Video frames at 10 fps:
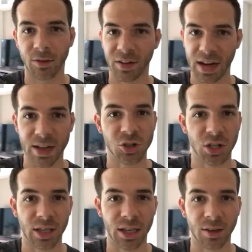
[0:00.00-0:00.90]

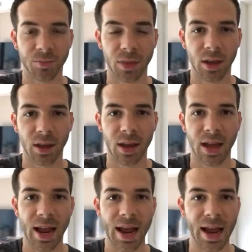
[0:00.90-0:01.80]
financially.
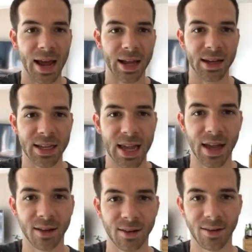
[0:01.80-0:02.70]
And
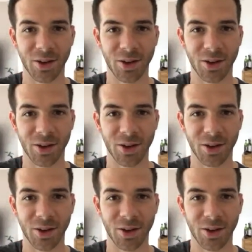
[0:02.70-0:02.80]
yet